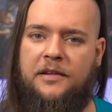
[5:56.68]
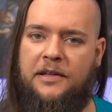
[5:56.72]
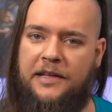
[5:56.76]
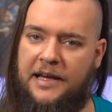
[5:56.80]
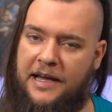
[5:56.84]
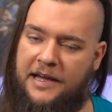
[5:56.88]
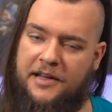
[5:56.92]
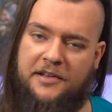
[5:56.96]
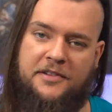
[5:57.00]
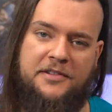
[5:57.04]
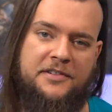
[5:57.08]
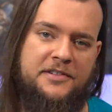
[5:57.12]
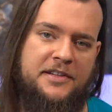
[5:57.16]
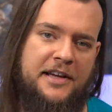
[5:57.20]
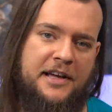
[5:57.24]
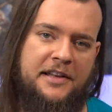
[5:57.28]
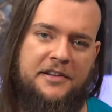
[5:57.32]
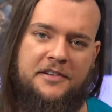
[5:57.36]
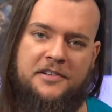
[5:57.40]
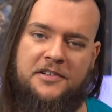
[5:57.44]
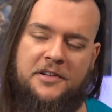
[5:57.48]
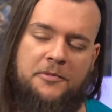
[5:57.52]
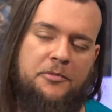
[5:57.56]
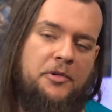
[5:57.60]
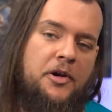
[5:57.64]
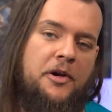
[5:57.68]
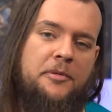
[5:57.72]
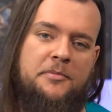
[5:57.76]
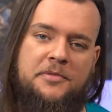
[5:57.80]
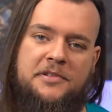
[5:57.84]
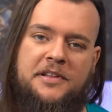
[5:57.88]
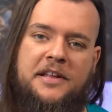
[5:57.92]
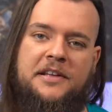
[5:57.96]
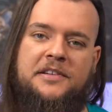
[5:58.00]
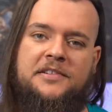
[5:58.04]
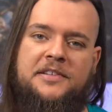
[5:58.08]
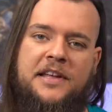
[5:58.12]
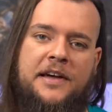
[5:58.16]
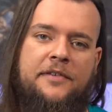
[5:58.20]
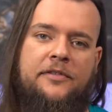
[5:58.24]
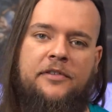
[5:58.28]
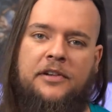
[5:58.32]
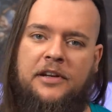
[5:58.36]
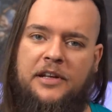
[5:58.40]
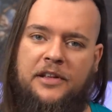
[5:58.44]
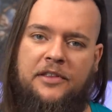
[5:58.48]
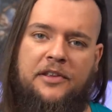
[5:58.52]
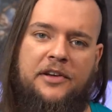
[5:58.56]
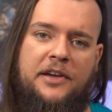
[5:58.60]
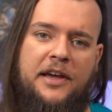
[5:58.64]
Yes, and sometimes that's
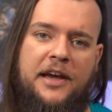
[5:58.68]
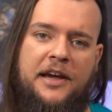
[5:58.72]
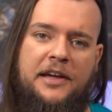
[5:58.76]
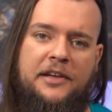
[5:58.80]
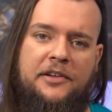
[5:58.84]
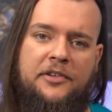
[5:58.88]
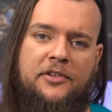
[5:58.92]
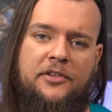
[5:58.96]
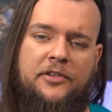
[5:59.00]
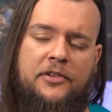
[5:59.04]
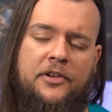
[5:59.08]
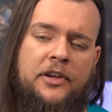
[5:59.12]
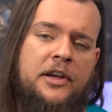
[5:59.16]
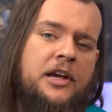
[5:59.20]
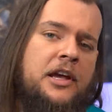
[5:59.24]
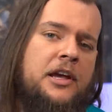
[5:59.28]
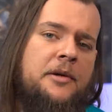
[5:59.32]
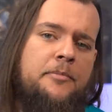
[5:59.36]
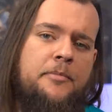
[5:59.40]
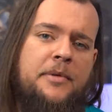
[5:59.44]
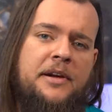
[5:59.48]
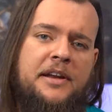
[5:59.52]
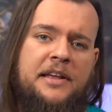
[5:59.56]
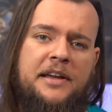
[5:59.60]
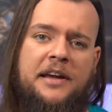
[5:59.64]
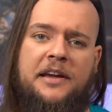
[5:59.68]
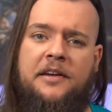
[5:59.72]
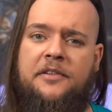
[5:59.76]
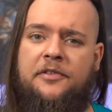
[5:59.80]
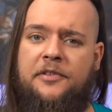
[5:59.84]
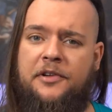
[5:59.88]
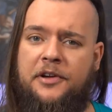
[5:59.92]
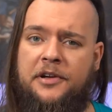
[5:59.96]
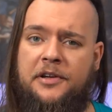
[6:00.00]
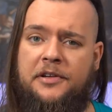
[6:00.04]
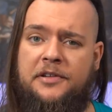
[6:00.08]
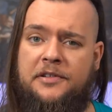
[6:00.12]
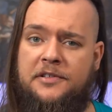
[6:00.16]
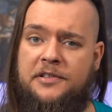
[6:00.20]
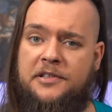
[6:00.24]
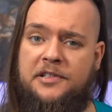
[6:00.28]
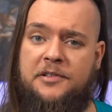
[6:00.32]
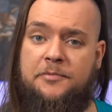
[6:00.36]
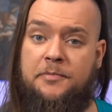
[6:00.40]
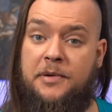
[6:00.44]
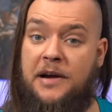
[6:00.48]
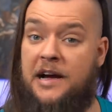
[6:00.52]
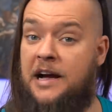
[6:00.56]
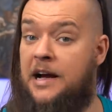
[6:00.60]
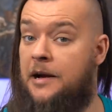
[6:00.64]
definitely the case. Many atheists,
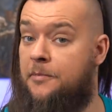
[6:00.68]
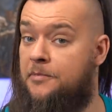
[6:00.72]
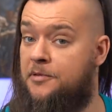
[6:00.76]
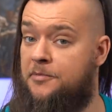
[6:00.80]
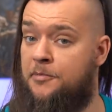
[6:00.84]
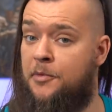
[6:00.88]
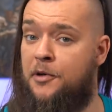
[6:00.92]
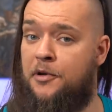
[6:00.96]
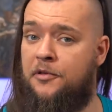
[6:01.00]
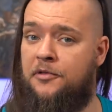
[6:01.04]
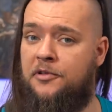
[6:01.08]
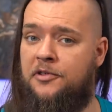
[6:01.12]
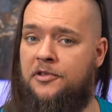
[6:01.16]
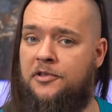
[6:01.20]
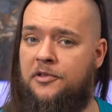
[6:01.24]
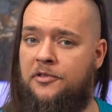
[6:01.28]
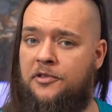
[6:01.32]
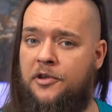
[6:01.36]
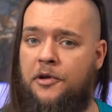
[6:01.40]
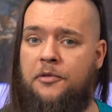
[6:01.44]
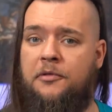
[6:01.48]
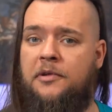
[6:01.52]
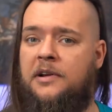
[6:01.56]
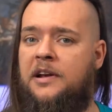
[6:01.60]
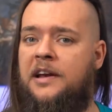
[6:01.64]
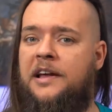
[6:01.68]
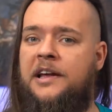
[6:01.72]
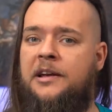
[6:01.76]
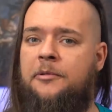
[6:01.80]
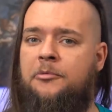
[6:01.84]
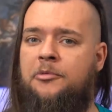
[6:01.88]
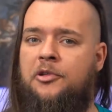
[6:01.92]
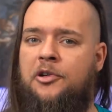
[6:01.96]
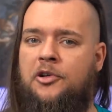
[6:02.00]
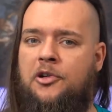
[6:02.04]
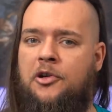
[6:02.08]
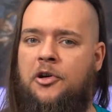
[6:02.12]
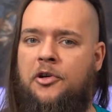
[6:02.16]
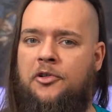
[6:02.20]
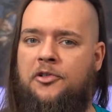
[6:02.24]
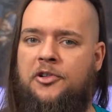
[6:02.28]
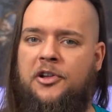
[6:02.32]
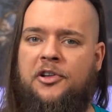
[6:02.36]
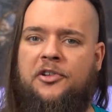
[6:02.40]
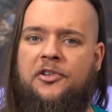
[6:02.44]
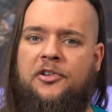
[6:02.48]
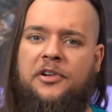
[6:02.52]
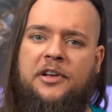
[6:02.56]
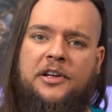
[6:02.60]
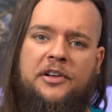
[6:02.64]
perhaps most, don't claim that God
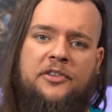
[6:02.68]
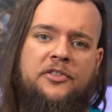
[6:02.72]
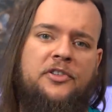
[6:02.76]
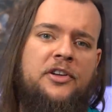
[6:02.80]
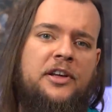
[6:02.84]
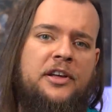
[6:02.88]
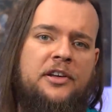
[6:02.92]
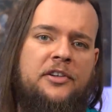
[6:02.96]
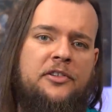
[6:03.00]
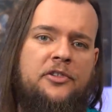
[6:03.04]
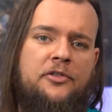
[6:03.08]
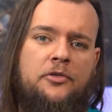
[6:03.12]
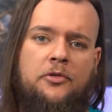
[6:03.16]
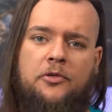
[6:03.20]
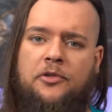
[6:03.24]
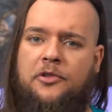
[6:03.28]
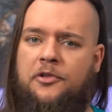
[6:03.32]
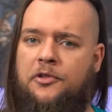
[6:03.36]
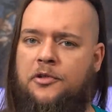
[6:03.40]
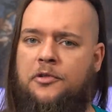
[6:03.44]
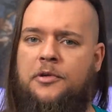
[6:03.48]
doesn't exist or that